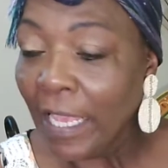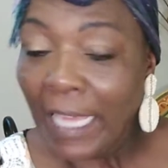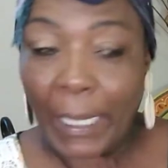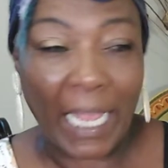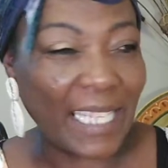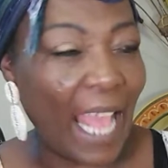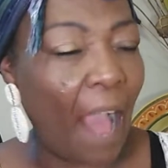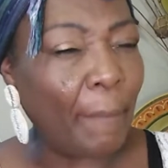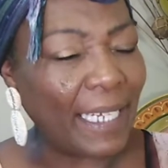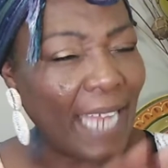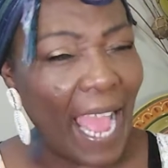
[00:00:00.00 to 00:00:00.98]
Like I say,
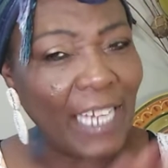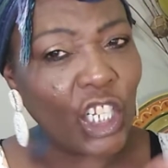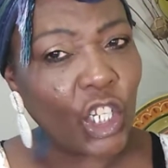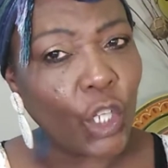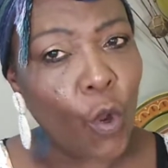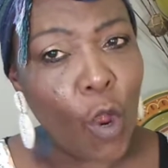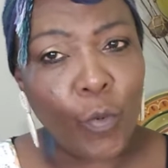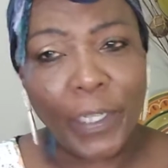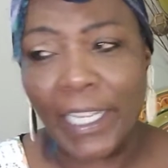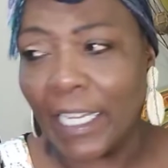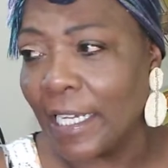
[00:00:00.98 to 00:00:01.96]
I'm a dinosaur
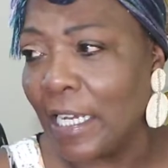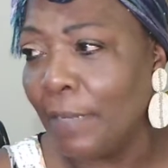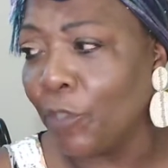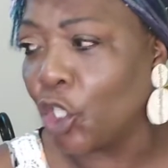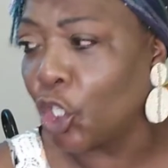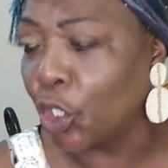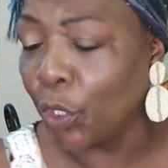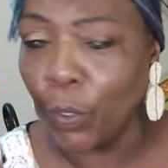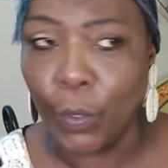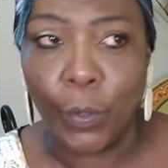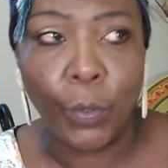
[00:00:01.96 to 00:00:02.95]
when it comes
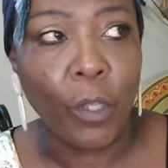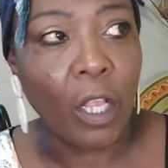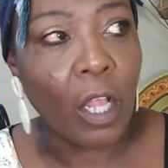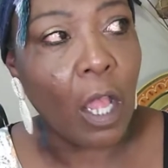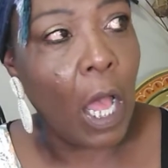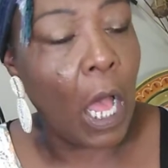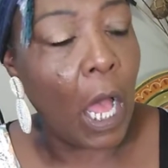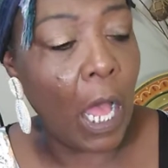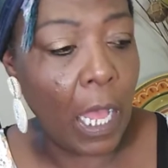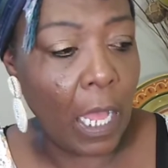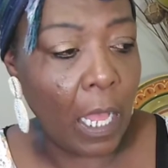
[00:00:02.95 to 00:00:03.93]
to
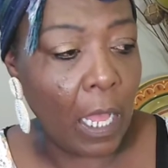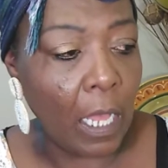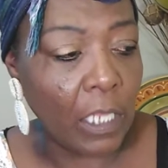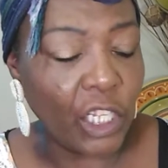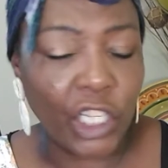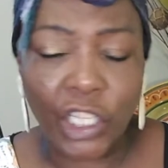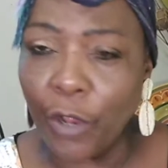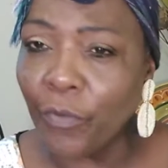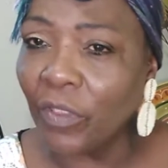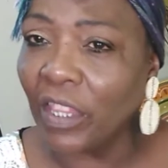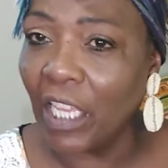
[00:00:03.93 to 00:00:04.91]

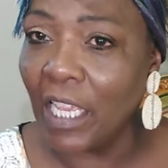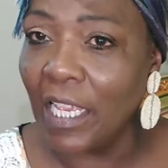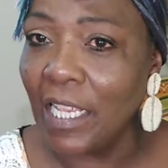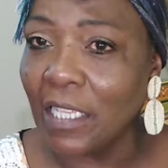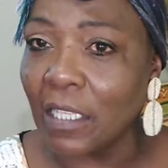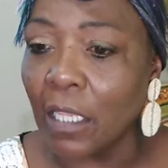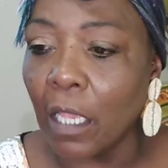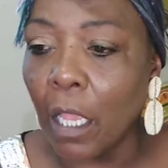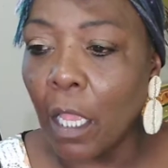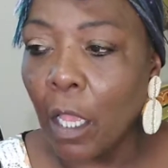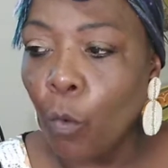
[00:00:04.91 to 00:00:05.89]
certain things
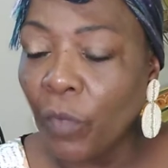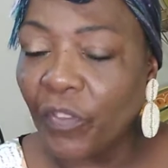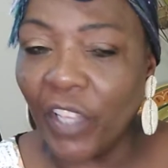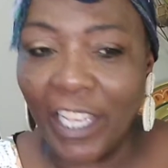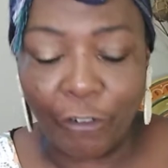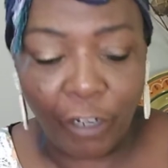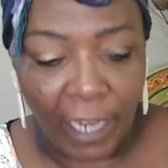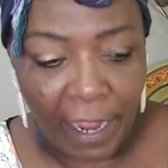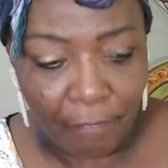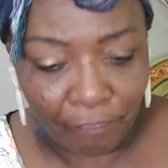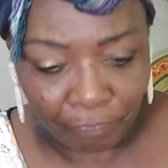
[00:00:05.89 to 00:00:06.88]
with the
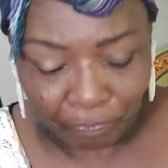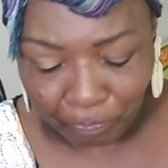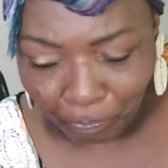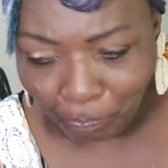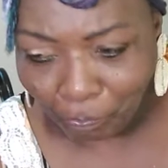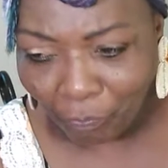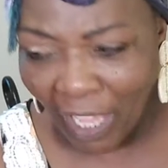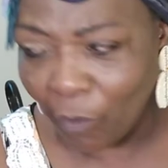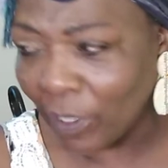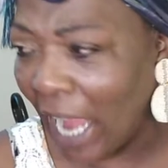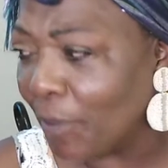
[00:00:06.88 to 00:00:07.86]
internet. And
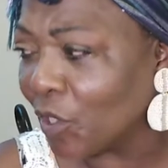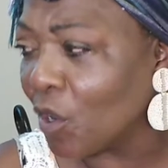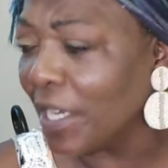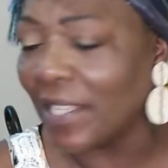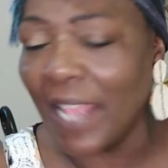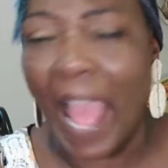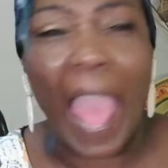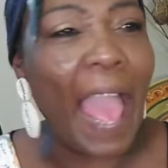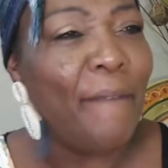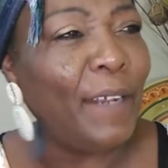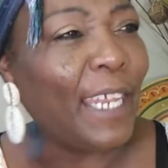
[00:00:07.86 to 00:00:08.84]
what I was going to say, I
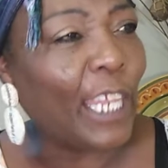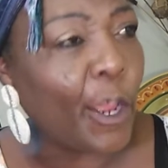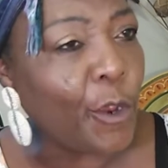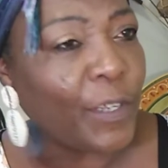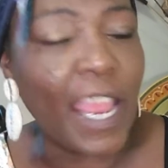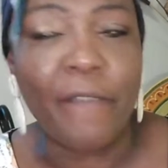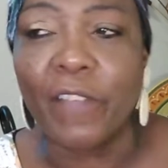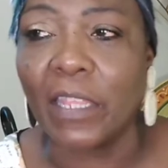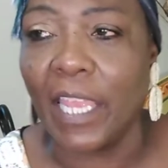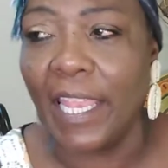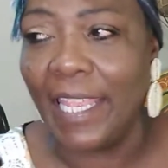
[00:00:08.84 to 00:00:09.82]
haven't learned
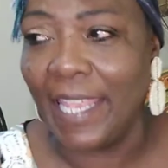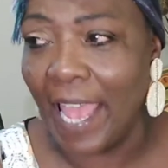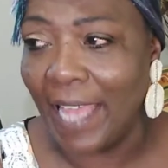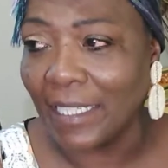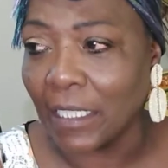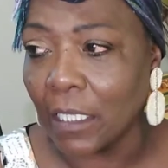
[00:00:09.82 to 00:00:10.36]
everything yet